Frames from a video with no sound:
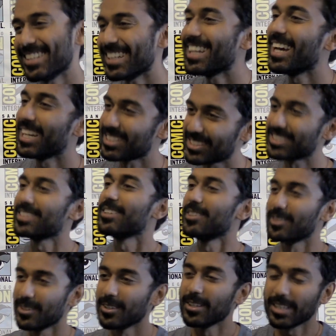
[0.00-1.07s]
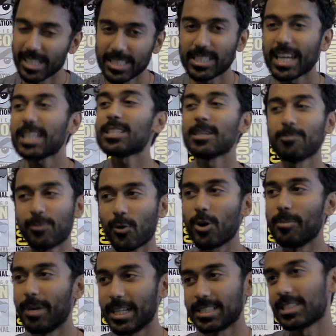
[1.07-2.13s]
Yes. It takes him 4
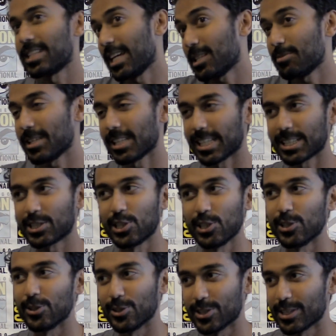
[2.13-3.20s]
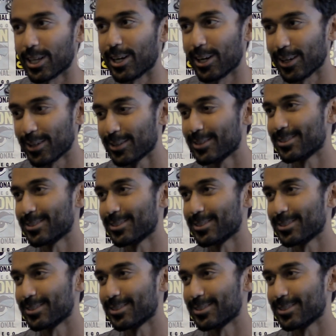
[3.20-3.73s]
months. It takes me like two, so...